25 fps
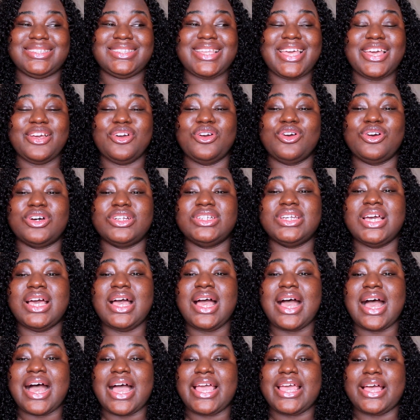Thank God
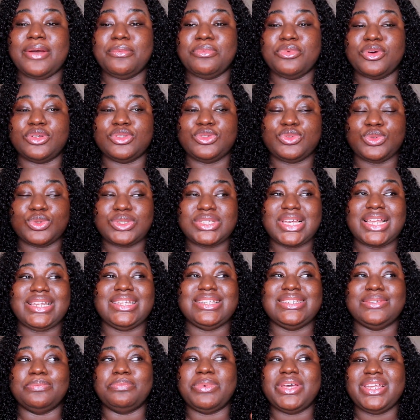I am not
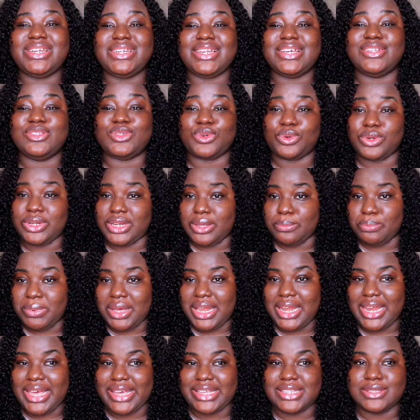totally dependent on
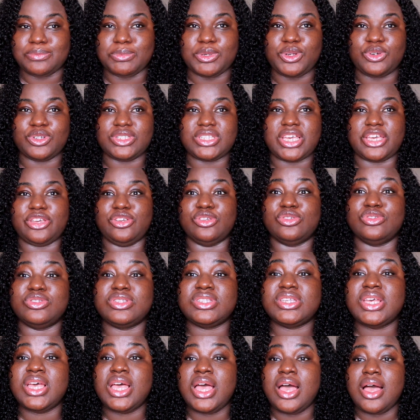NEPA light because I
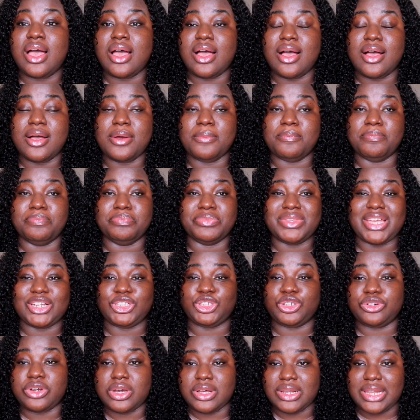use um,
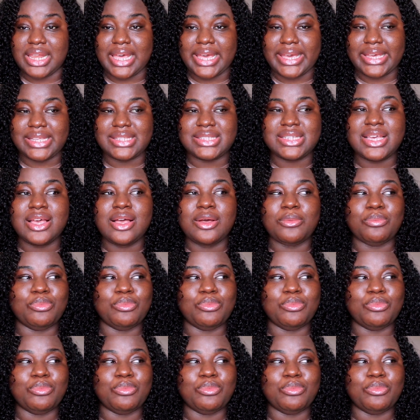natural light,